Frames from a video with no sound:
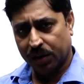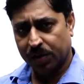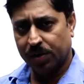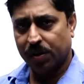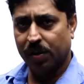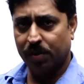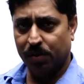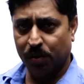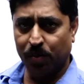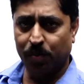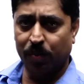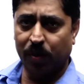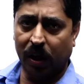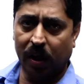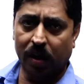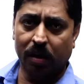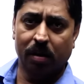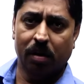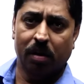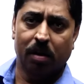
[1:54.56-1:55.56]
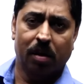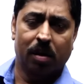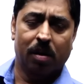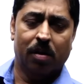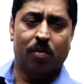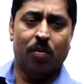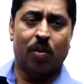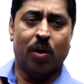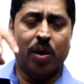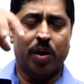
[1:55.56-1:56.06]
just assume that
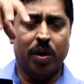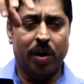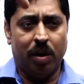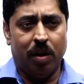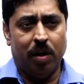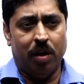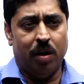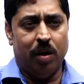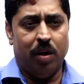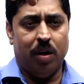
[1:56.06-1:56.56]
water